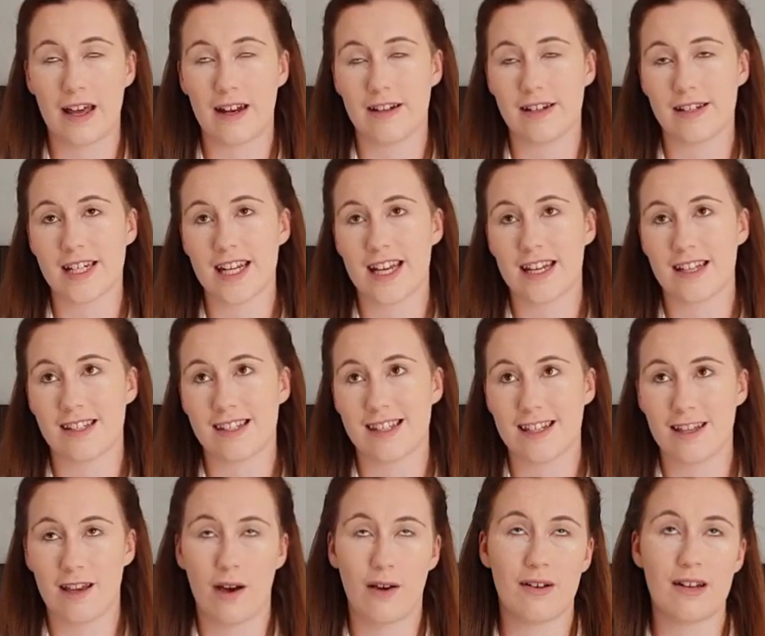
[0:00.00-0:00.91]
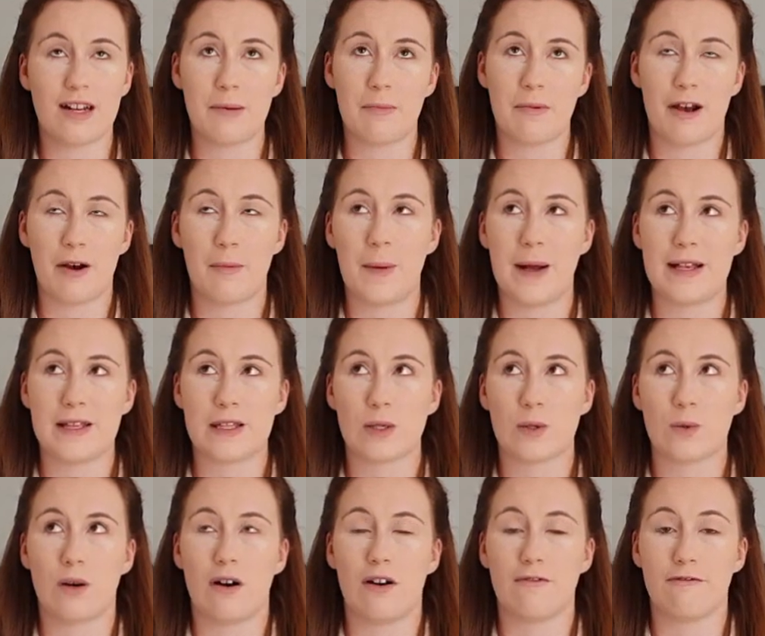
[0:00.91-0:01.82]
and it's the only brow
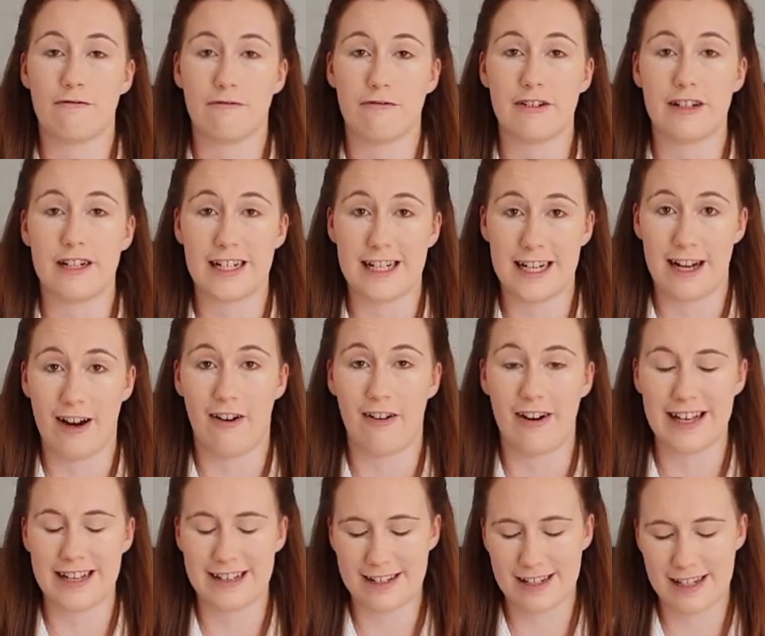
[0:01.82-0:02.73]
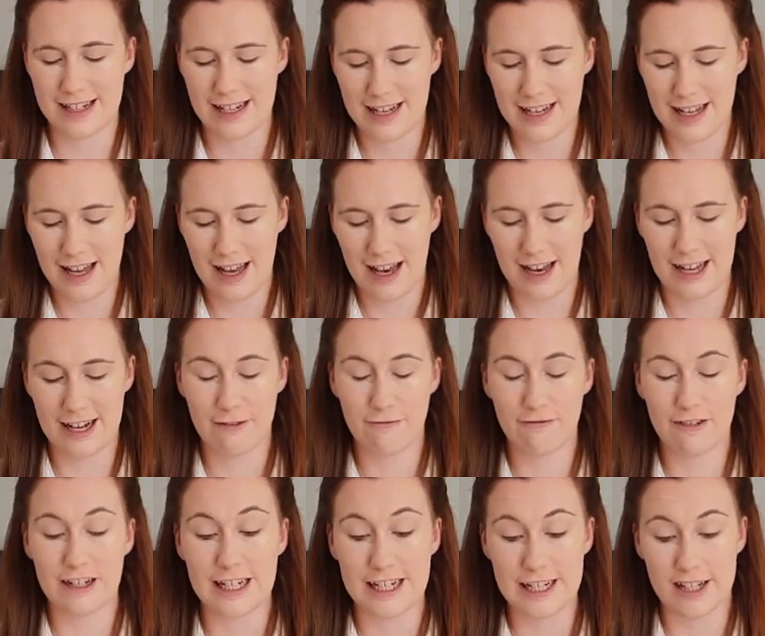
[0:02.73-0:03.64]
pencil I've really liked, and
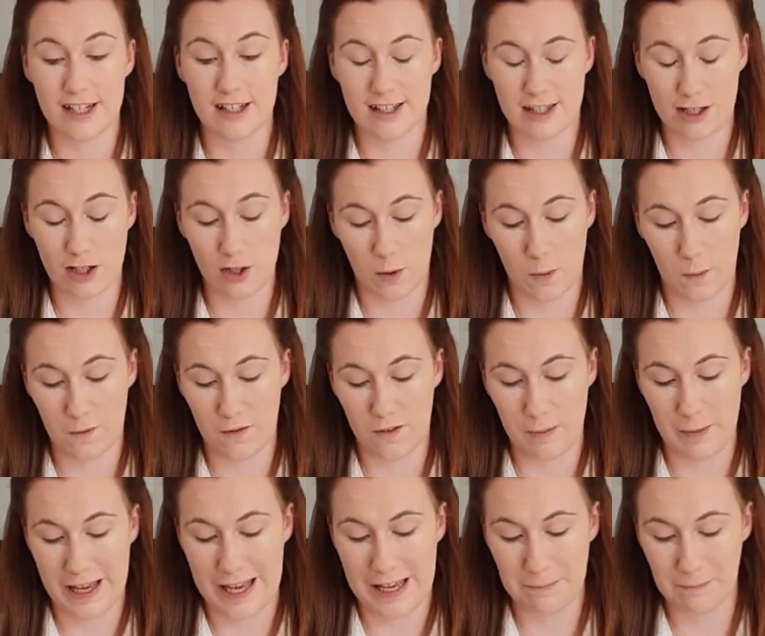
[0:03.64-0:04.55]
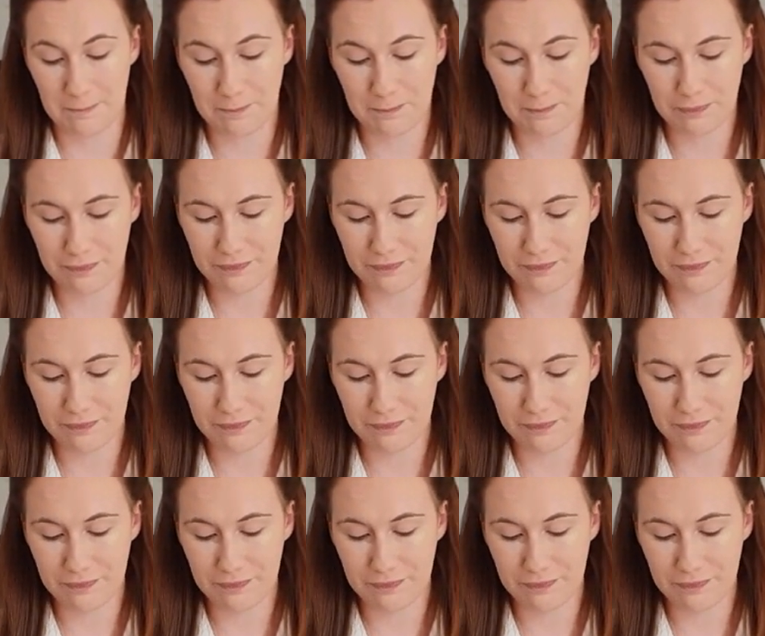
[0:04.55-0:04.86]
it really does the job for me.